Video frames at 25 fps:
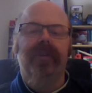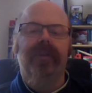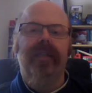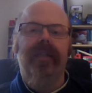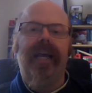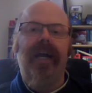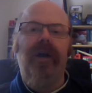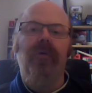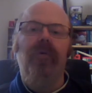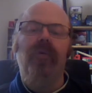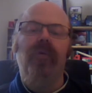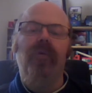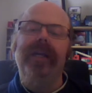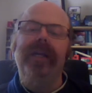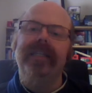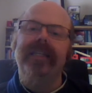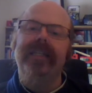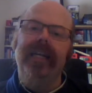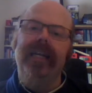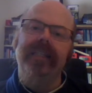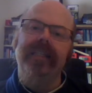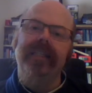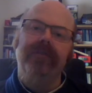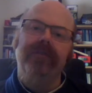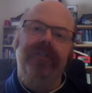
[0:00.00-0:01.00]
Now, we
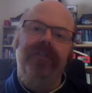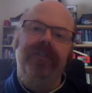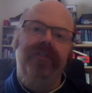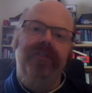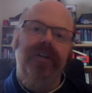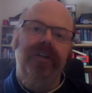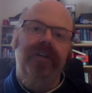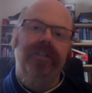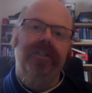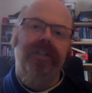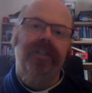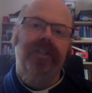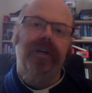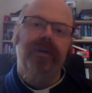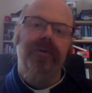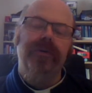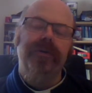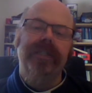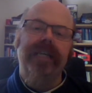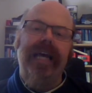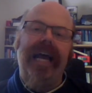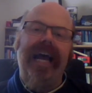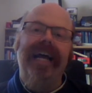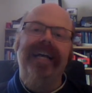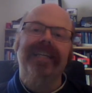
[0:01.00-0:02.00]
tend to refer to
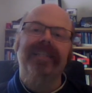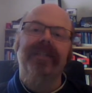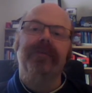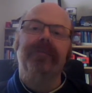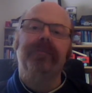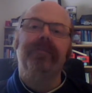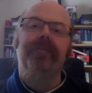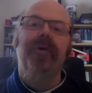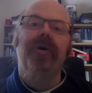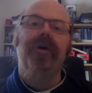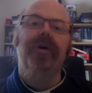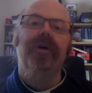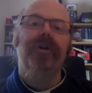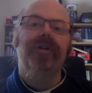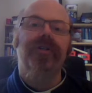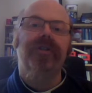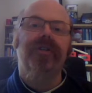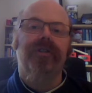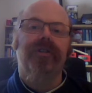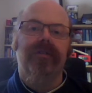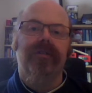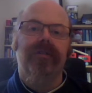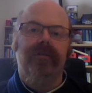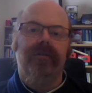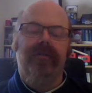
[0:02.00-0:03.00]
those as
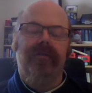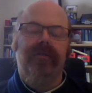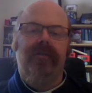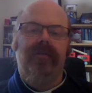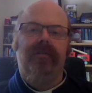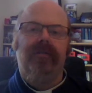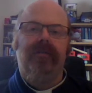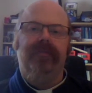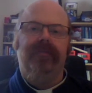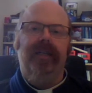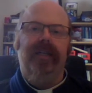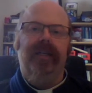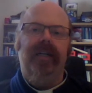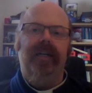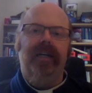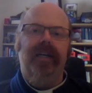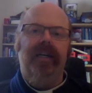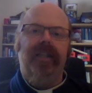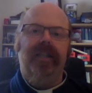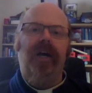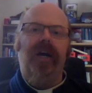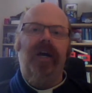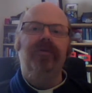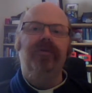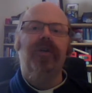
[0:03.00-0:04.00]
persons,
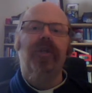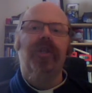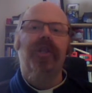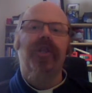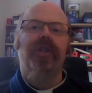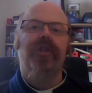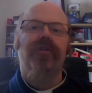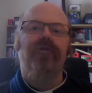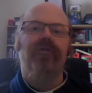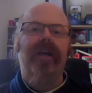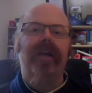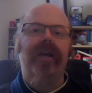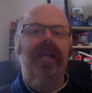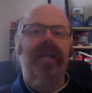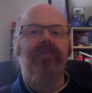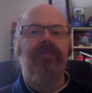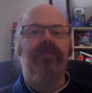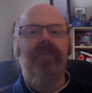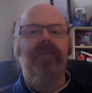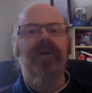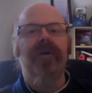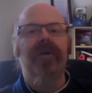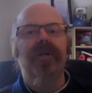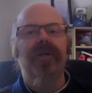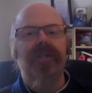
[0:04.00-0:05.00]
those three
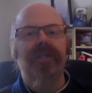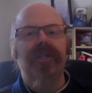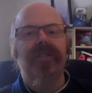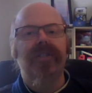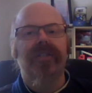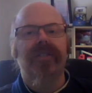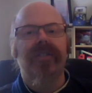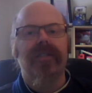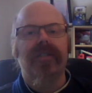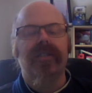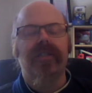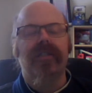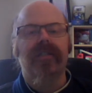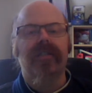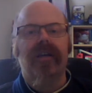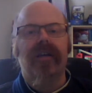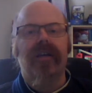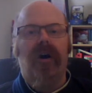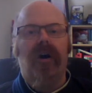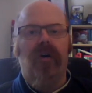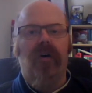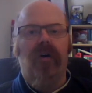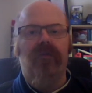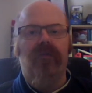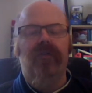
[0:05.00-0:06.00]
persons
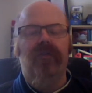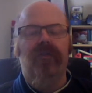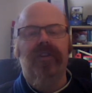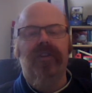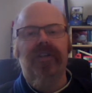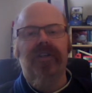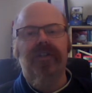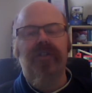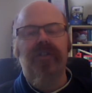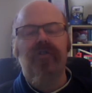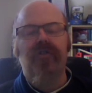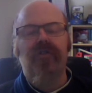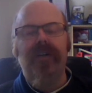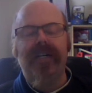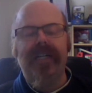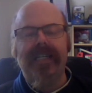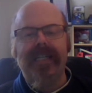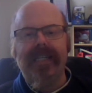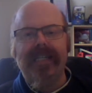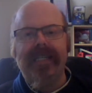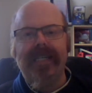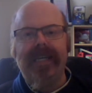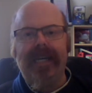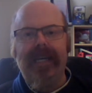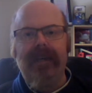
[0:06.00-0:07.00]
of the
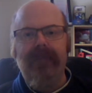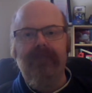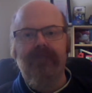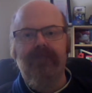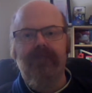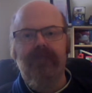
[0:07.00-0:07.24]
Trinity.